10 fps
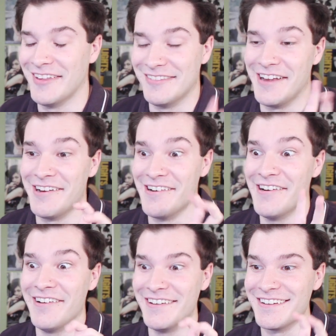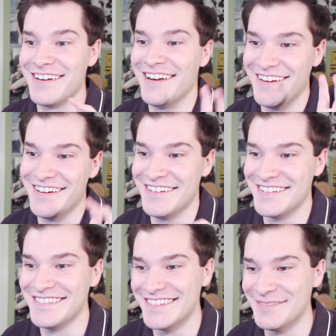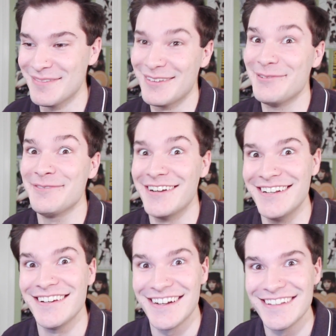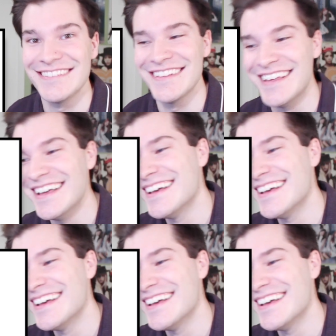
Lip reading: It's iKONic. So funny, guys.